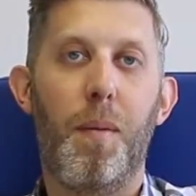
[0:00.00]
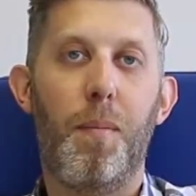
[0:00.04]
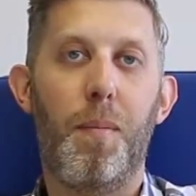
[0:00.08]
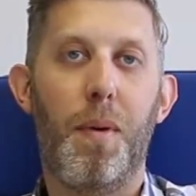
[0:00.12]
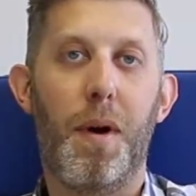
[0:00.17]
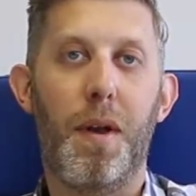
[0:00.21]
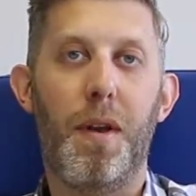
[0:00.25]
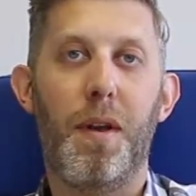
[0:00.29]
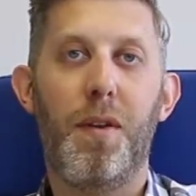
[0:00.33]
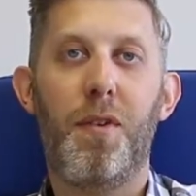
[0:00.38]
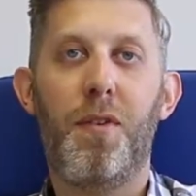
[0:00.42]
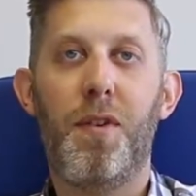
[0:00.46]

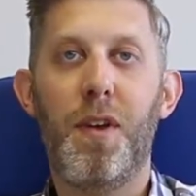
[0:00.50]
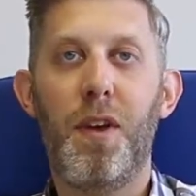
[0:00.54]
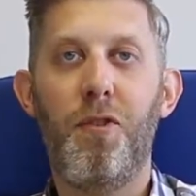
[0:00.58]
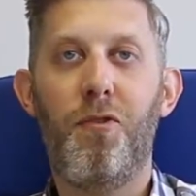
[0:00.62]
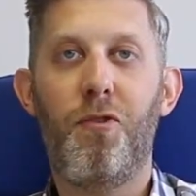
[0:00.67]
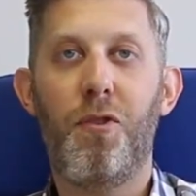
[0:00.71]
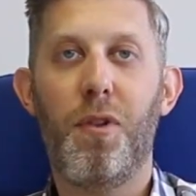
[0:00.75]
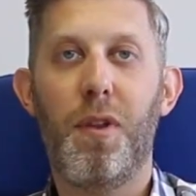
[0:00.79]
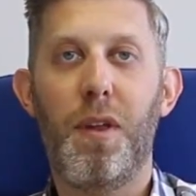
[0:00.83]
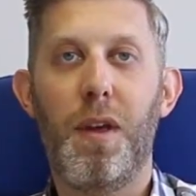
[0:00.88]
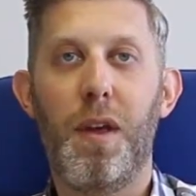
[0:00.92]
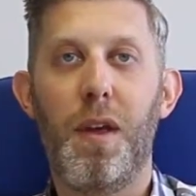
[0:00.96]
But
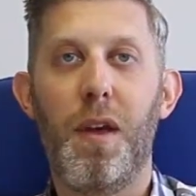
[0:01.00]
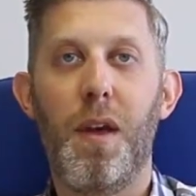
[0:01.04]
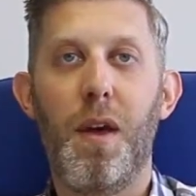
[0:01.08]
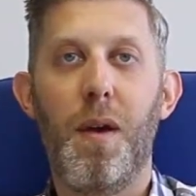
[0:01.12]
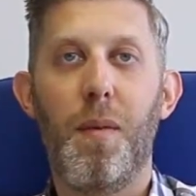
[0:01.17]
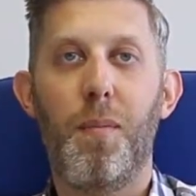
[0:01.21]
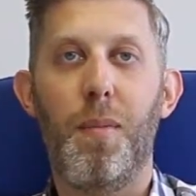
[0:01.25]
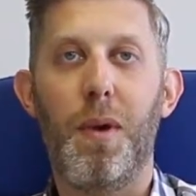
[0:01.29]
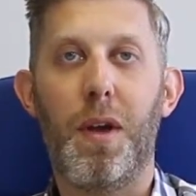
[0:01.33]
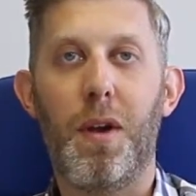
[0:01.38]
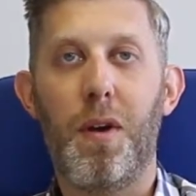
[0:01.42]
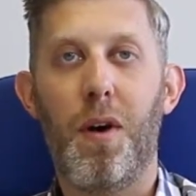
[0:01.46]
essentially,
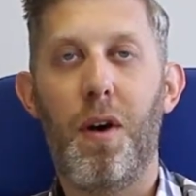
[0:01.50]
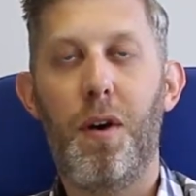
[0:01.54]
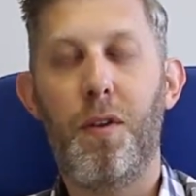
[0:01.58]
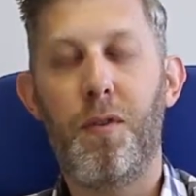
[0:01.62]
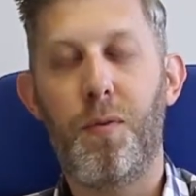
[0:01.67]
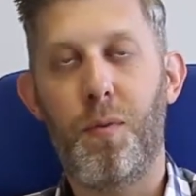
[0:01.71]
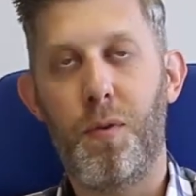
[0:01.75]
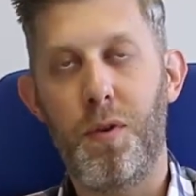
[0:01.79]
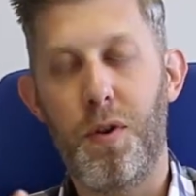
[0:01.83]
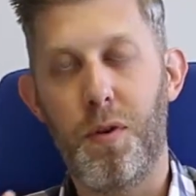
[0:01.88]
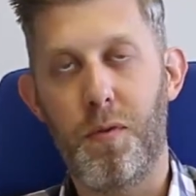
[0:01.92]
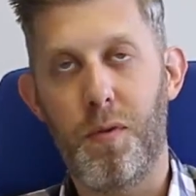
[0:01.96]

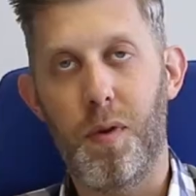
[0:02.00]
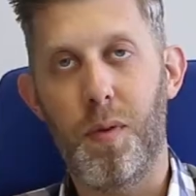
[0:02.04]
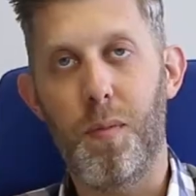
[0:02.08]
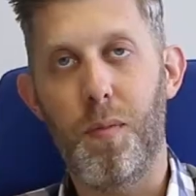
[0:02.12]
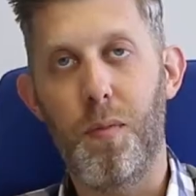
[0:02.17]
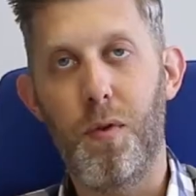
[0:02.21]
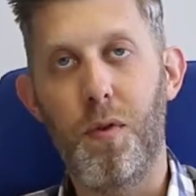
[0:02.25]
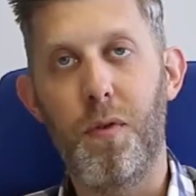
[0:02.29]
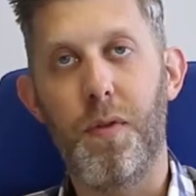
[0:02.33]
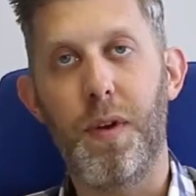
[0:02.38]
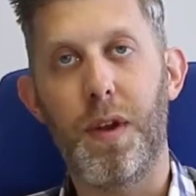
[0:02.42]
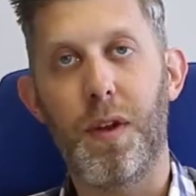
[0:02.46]
because we are
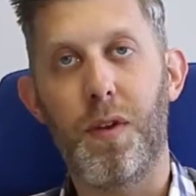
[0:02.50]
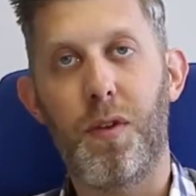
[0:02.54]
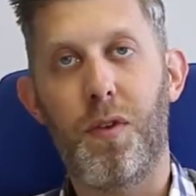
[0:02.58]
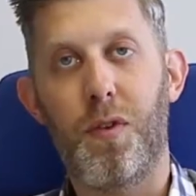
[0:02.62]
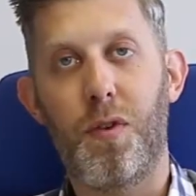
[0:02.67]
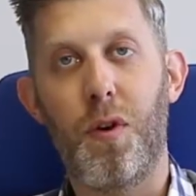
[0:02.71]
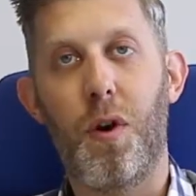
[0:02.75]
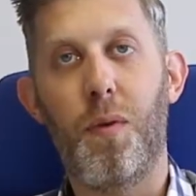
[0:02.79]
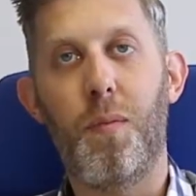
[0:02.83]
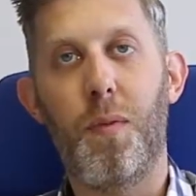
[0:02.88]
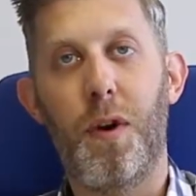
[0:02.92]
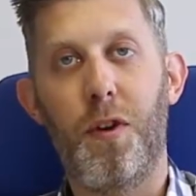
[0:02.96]
removing
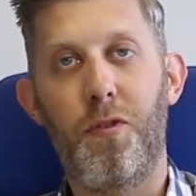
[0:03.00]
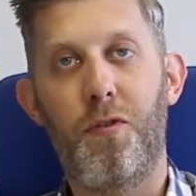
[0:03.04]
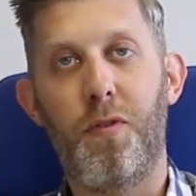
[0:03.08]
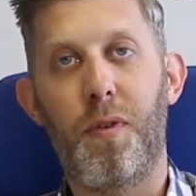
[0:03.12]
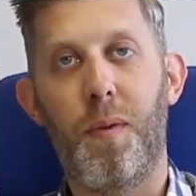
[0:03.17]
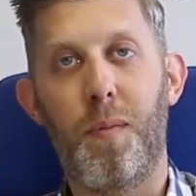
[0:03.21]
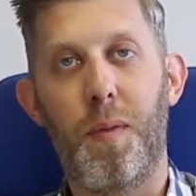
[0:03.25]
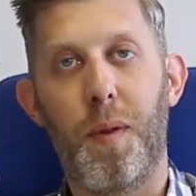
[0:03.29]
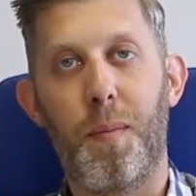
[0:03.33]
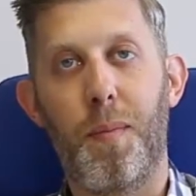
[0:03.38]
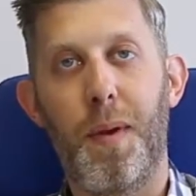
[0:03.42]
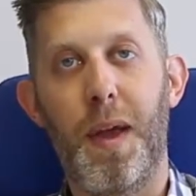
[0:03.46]
so much
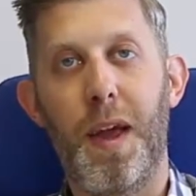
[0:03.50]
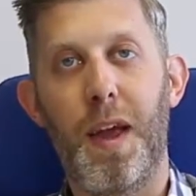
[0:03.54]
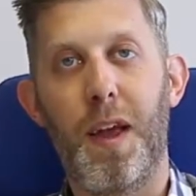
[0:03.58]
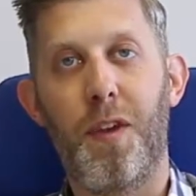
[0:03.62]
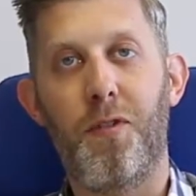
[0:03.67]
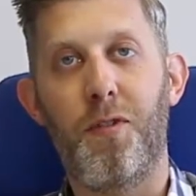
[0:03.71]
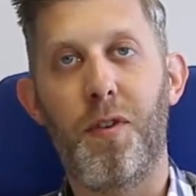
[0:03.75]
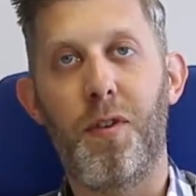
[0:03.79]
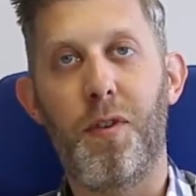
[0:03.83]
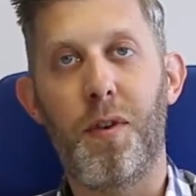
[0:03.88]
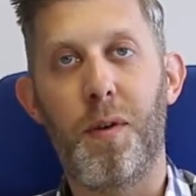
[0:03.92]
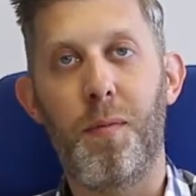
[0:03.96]
from the
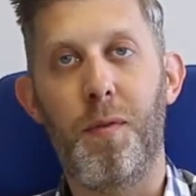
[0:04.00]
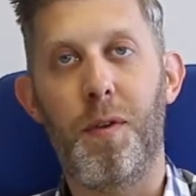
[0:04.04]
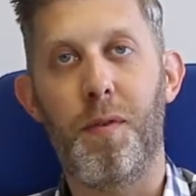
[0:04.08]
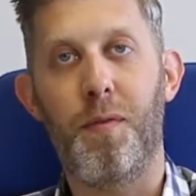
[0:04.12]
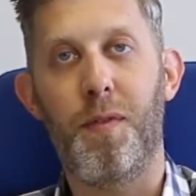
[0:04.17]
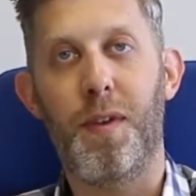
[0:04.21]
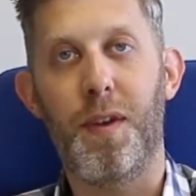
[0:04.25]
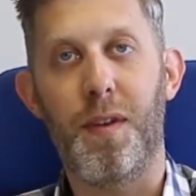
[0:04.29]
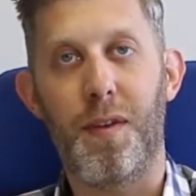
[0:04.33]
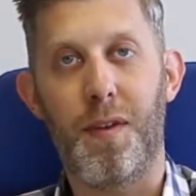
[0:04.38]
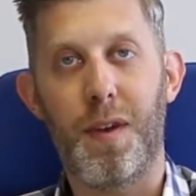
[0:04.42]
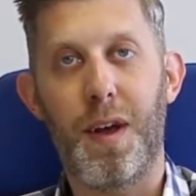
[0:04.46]
page in terms
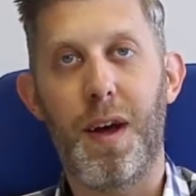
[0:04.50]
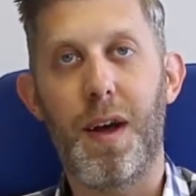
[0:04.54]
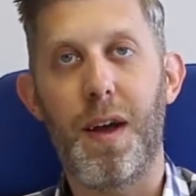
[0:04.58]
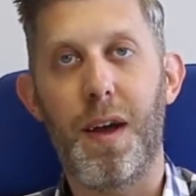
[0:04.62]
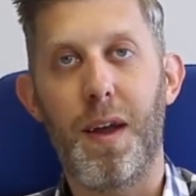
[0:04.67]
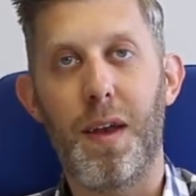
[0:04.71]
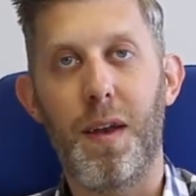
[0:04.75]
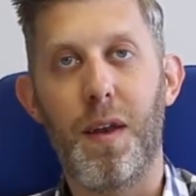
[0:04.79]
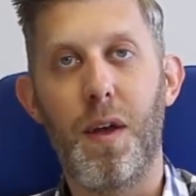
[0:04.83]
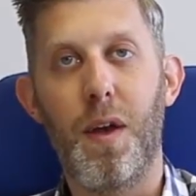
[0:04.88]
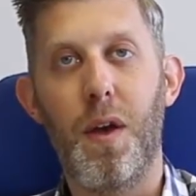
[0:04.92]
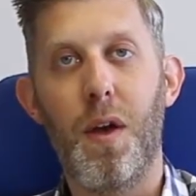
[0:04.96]
of
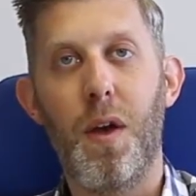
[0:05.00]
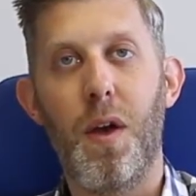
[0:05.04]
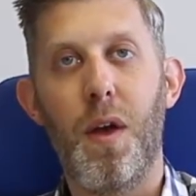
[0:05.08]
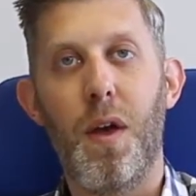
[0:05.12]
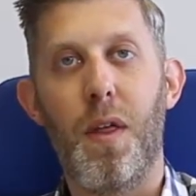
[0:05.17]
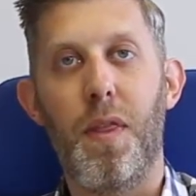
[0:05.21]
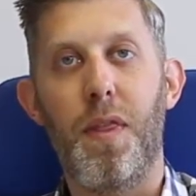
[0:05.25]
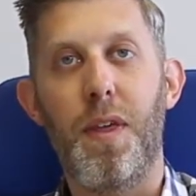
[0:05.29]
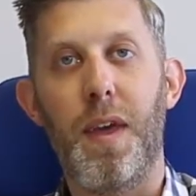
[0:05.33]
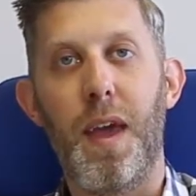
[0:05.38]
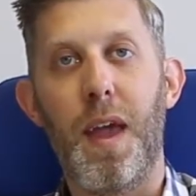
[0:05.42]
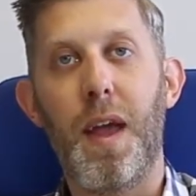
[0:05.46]
design,
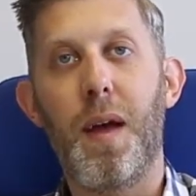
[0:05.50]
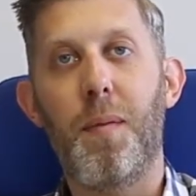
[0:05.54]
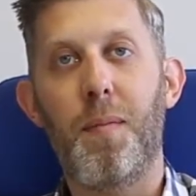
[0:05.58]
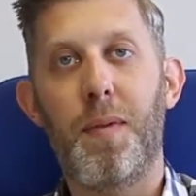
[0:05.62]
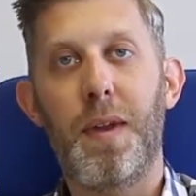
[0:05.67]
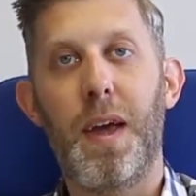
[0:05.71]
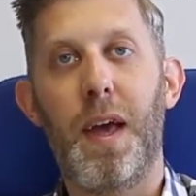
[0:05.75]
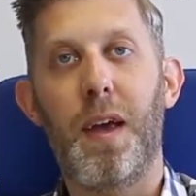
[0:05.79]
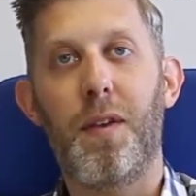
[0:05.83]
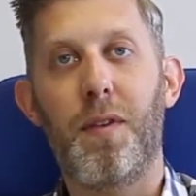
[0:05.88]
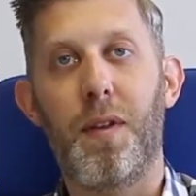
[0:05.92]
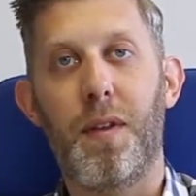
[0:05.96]
the AMP
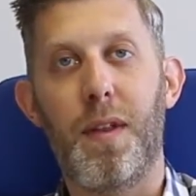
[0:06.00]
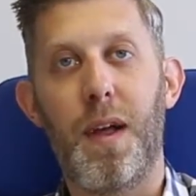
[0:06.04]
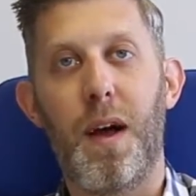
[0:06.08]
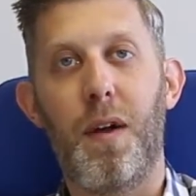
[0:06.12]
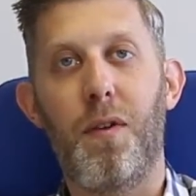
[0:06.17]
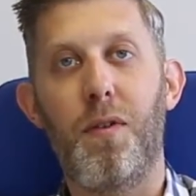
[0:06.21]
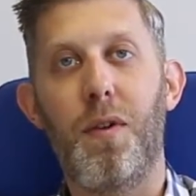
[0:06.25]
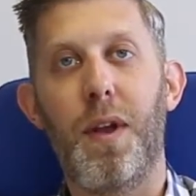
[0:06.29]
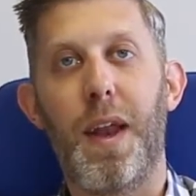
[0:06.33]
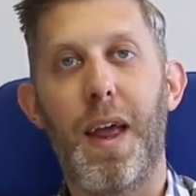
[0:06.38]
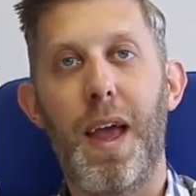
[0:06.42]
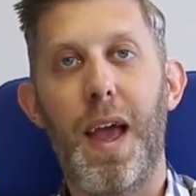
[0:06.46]
tags allow
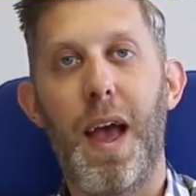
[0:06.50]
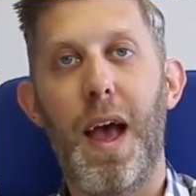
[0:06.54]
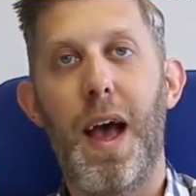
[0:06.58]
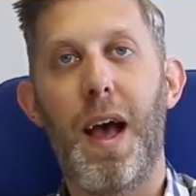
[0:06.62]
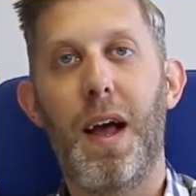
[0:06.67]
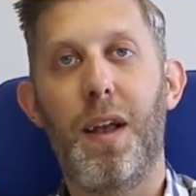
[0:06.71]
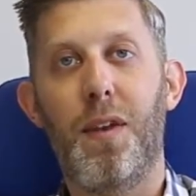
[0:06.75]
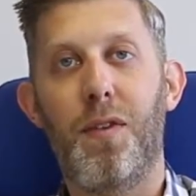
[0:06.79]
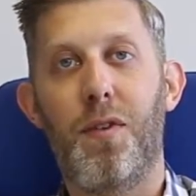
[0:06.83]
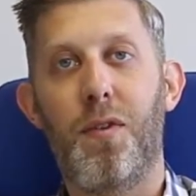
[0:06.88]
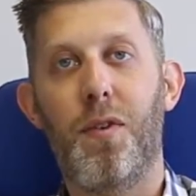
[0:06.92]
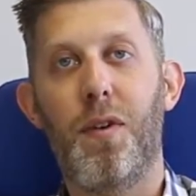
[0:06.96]
you to
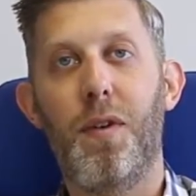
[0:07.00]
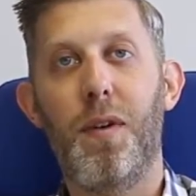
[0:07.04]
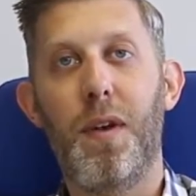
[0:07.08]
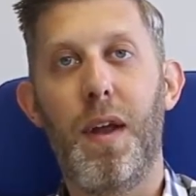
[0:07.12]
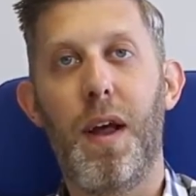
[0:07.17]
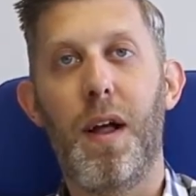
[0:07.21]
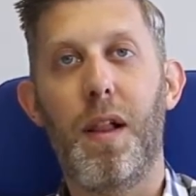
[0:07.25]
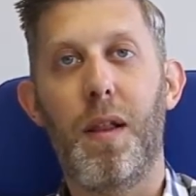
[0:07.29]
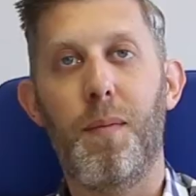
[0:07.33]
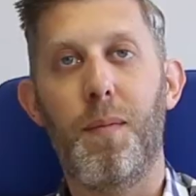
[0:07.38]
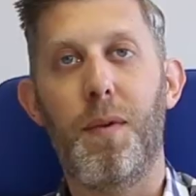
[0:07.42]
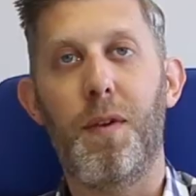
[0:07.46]
add certain
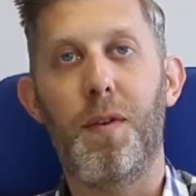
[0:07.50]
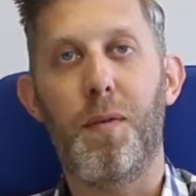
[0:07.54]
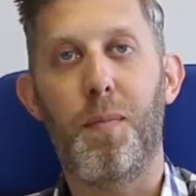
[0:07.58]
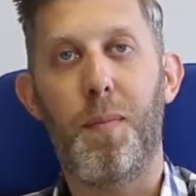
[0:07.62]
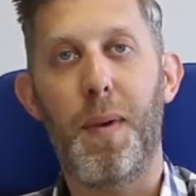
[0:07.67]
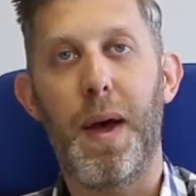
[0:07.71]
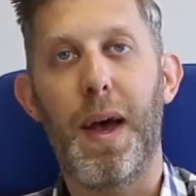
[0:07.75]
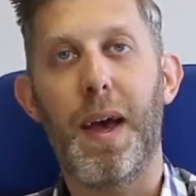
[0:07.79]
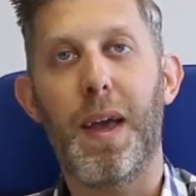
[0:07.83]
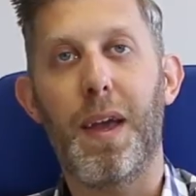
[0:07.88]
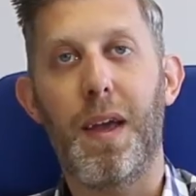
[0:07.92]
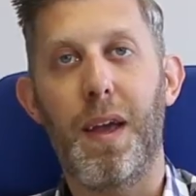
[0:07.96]
elements
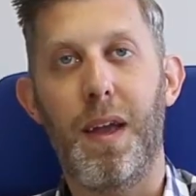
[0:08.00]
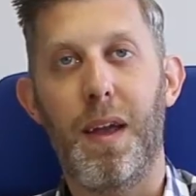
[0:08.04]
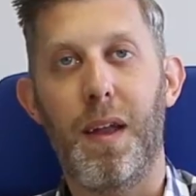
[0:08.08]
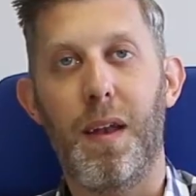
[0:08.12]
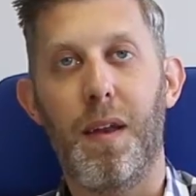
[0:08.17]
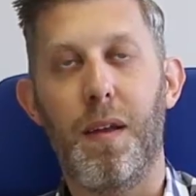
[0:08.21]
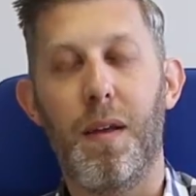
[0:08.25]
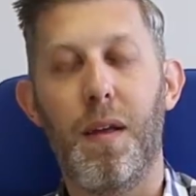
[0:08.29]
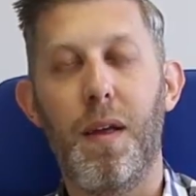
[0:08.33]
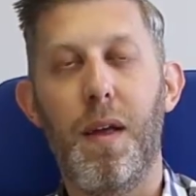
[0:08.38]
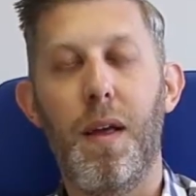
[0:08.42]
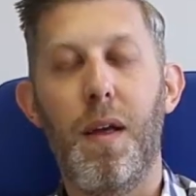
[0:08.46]
back
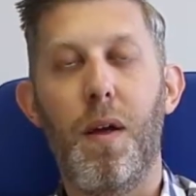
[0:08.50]
in.